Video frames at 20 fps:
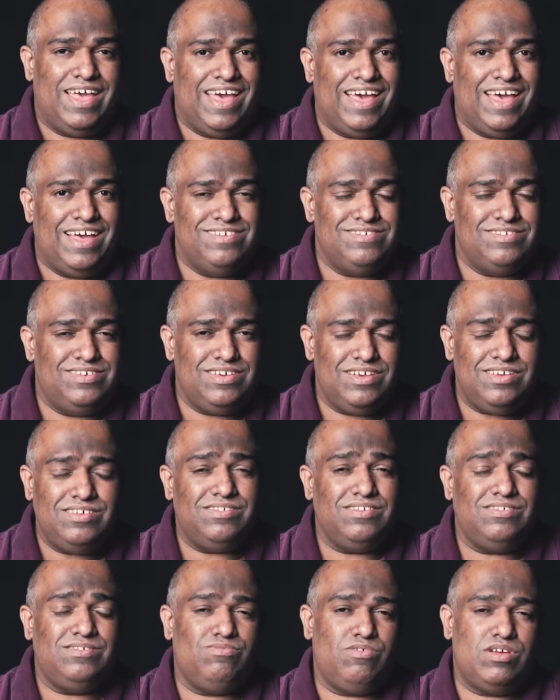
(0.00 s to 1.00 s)
And
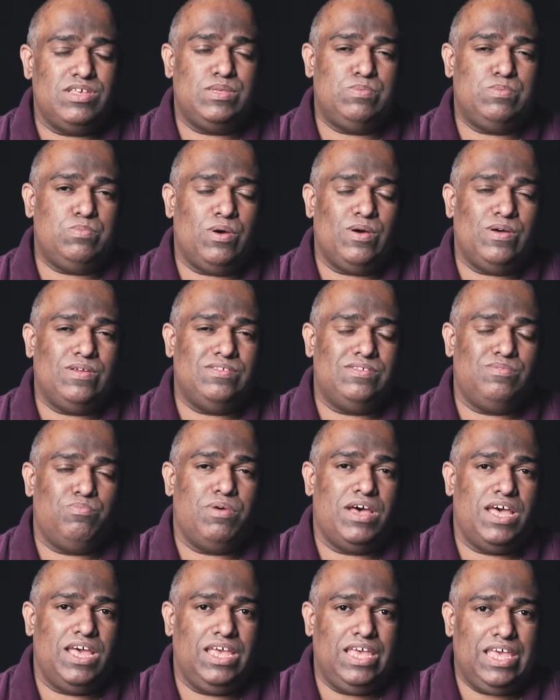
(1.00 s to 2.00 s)
Jesus responds
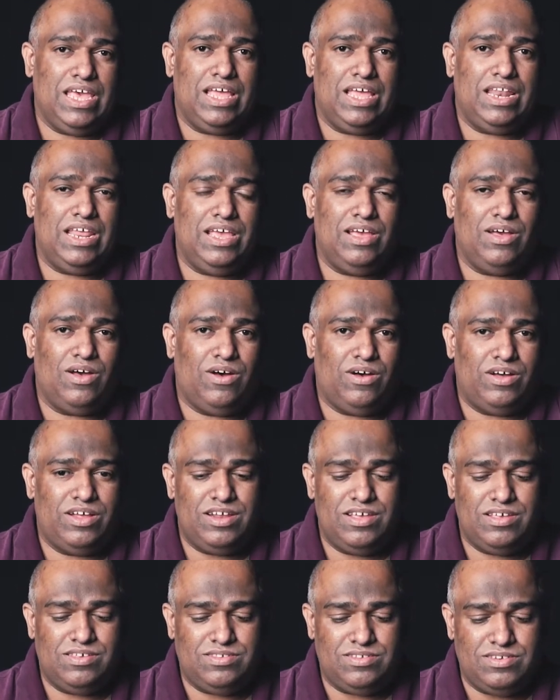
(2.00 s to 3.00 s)
by getting on
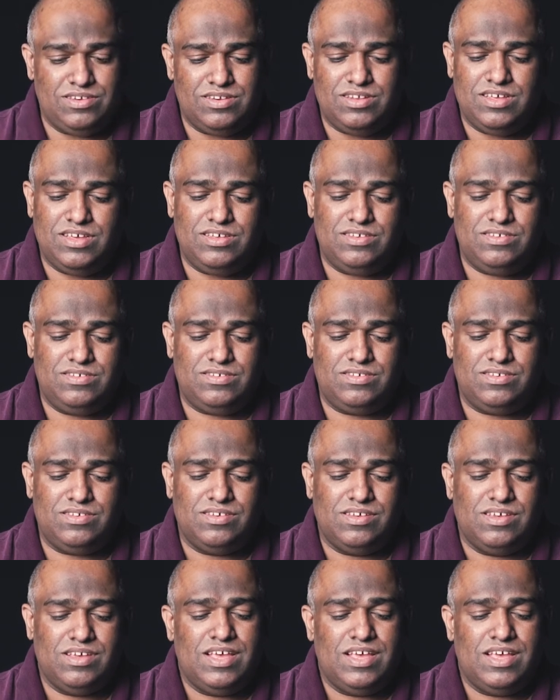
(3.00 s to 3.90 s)
his knees